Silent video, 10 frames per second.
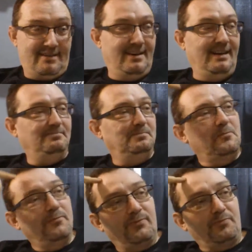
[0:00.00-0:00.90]
right?
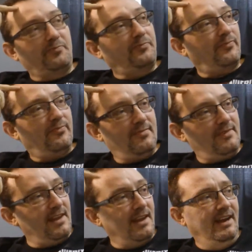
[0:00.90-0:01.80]

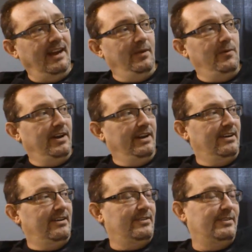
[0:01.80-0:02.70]
Anyway,
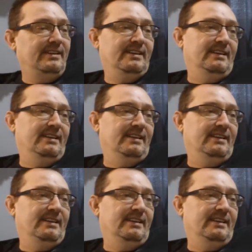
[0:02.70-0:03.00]
y'all,